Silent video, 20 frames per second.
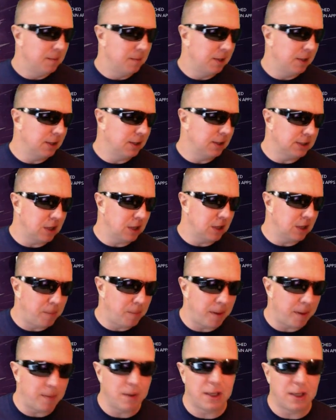because a lot
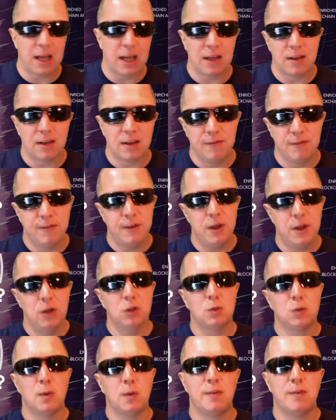of people are getting
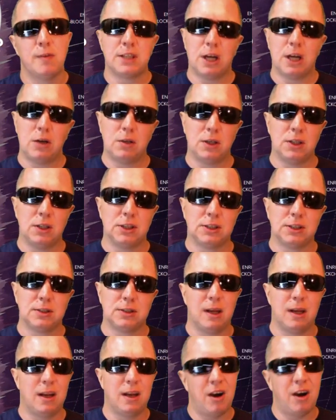confused with the tokens,
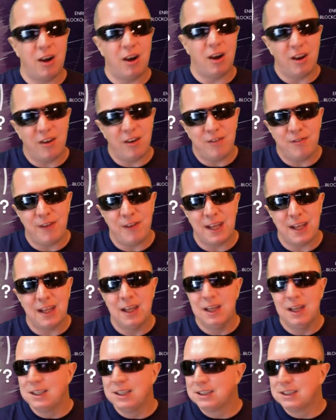and I think,